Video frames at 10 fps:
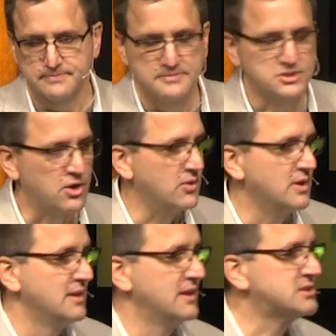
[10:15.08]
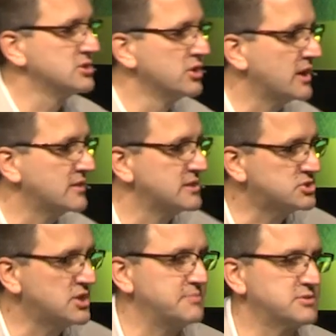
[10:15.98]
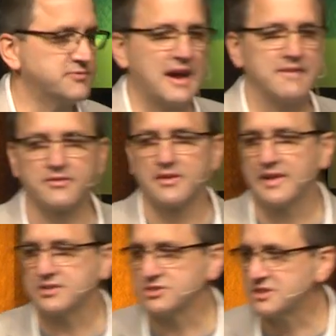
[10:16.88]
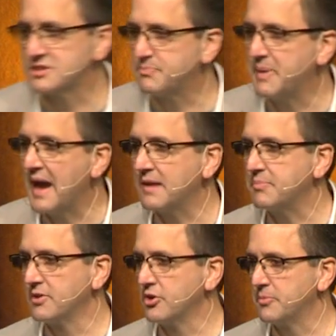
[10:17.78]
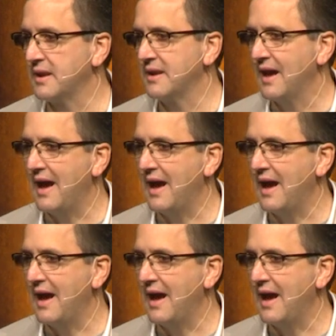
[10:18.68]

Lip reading: So let's look at this chapter 5 of Galatians. Let's back up a little bit.